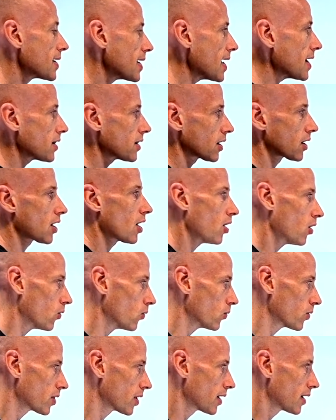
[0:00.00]
get the
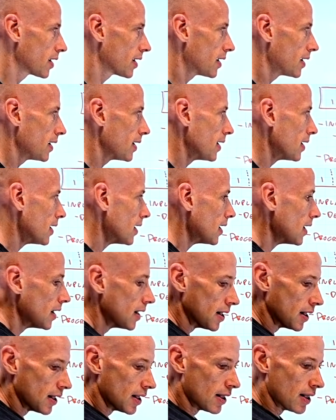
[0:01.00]
code.
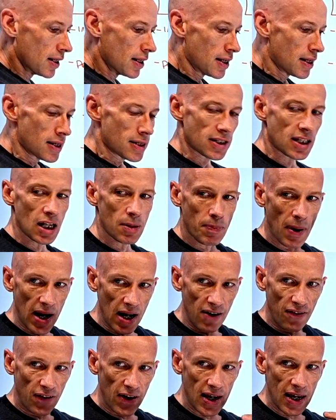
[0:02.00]
So the
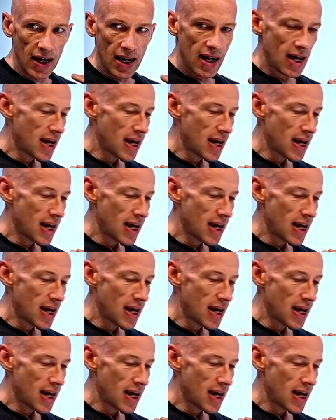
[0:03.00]
benefit